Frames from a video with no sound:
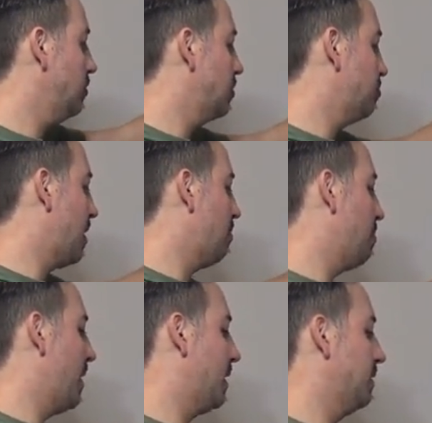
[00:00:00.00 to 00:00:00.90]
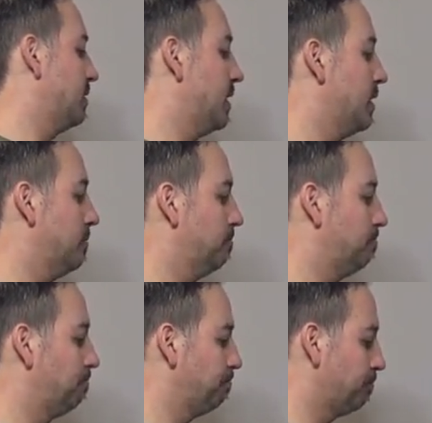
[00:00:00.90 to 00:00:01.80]
just pop it back inside,
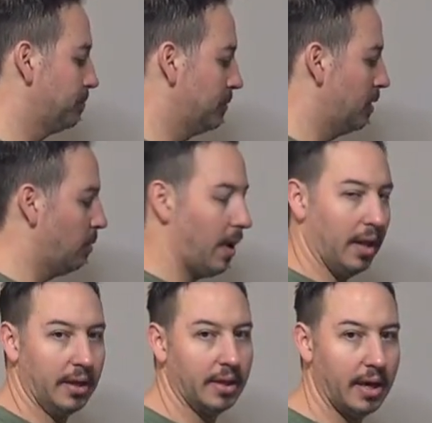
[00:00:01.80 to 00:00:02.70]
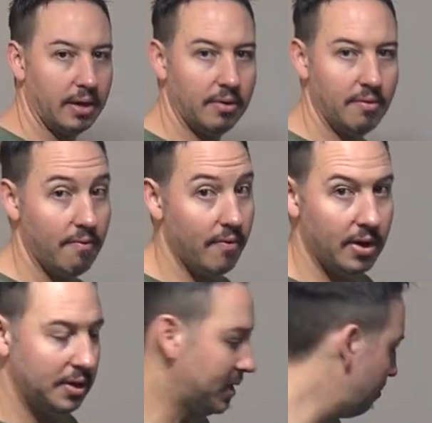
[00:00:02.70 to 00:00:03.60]
right like that.
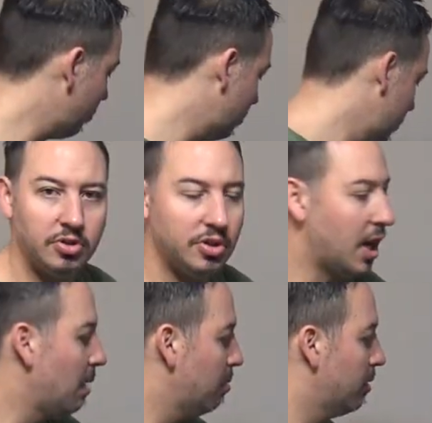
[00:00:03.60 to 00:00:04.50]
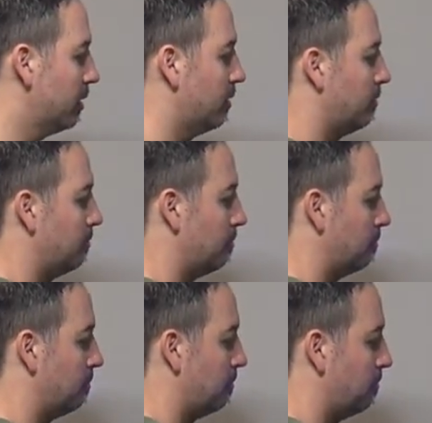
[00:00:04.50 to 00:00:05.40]
Very simple. Put your top on,
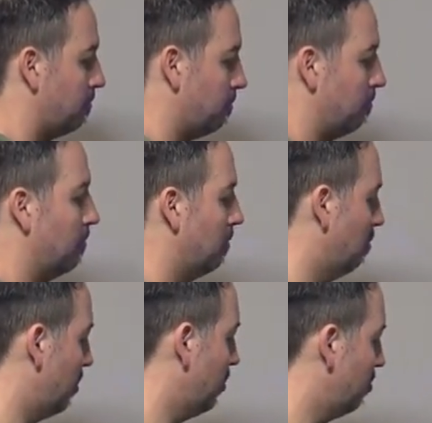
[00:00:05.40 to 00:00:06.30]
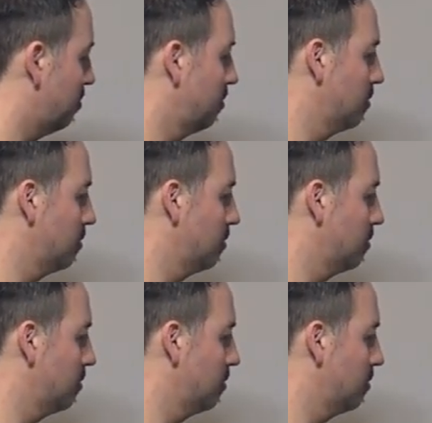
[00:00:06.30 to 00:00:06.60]
boom,